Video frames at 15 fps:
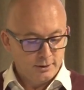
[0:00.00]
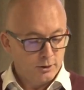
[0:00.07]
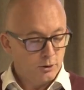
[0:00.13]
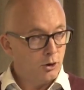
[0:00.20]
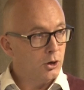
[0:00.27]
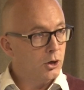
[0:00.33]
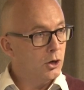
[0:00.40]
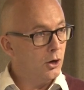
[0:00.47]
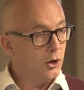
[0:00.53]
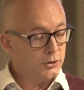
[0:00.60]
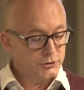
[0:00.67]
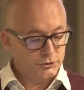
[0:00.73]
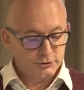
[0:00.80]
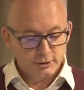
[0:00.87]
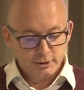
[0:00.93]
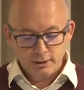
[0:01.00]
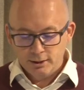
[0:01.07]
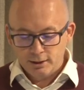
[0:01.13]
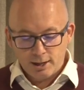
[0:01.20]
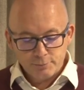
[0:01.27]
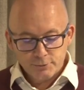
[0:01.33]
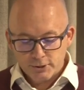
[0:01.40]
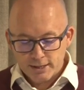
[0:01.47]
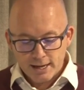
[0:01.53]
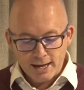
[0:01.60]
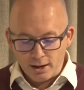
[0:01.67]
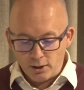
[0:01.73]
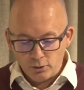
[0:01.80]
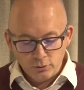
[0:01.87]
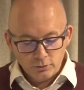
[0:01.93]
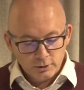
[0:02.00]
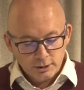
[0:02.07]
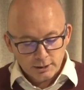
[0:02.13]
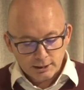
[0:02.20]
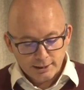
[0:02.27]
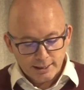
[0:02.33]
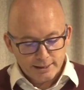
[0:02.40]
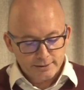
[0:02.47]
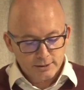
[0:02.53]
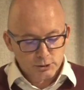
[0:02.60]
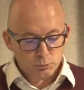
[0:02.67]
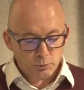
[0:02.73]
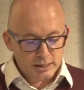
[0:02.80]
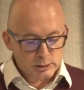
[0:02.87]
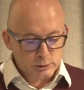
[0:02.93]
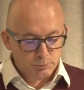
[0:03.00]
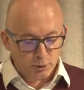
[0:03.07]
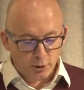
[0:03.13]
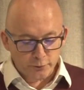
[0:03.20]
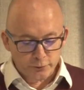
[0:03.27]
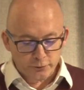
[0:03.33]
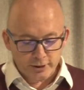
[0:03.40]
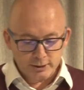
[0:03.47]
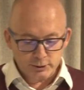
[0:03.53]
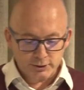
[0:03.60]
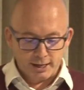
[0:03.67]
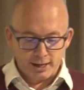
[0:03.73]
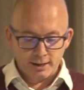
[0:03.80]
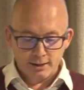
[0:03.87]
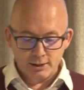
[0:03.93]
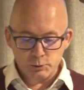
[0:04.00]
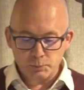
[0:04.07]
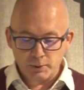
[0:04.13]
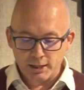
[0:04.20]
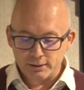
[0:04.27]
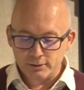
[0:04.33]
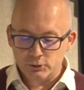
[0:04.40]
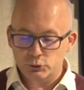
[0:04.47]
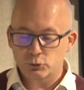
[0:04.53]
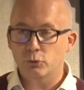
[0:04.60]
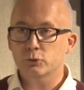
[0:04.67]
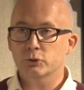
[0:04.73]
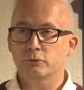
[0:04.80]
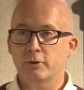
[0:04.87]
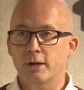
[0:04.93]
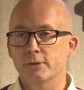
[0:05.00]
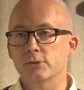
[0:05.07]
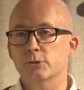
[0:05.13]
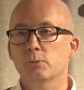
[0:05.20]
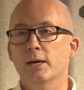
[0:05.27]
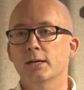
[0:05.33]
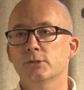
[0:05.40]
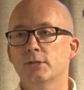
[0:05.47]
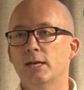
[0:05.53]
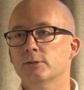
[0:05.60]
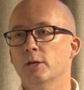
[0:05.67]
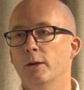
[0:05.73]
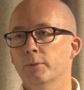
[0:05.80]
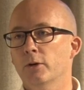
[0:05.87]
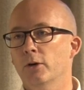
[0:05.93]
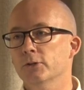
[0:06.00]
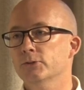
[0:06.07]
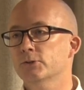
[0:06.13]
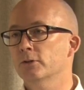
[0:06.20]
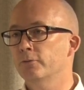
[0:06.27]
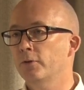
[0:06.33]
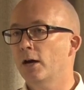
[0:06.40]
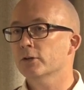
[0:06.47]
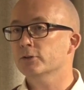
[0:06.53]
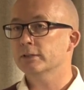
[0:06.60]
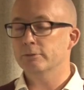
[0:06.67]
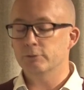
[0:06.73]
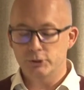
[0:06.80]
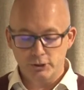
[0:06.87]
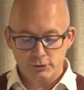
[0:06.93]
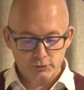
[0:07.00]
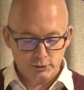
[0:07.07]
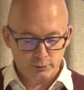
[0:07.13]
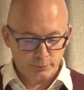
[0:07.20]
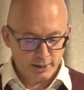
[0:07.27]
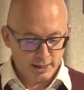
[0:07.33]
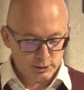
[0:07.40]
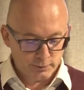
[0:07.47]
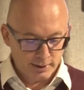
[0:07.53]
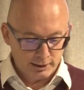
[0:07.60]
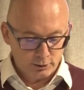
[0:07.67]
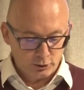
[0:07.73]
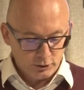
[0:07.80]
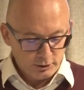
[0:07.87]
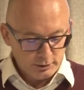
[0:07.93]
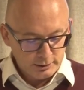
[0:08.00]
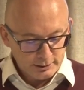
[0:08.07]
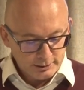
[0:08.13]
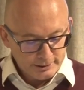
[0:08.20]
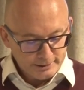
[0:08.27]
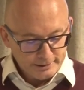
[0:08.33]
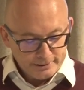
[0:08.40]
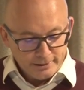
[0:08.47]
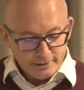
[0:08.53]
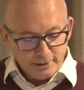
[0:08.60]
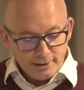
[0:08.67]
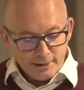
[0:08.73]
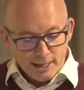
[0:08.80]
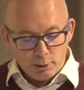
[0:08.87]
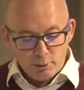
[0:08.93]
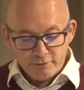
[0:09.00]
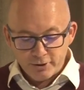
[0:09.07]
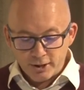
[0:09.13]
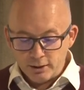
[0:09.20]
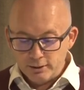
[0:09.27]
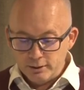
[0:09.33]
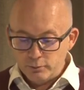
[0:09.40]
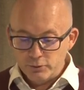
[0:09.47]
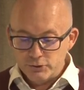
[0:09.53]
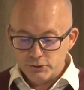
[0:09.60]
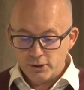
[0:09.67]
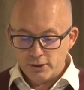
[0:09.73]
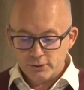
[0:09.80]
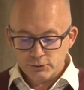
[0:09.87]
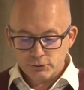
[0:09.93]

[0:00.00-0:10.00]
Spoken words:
On cost, up to now, clearly the sweet spot for inkjet has been shorter runs where setup costs are vastly reduced compared to analog. However, with Xaar's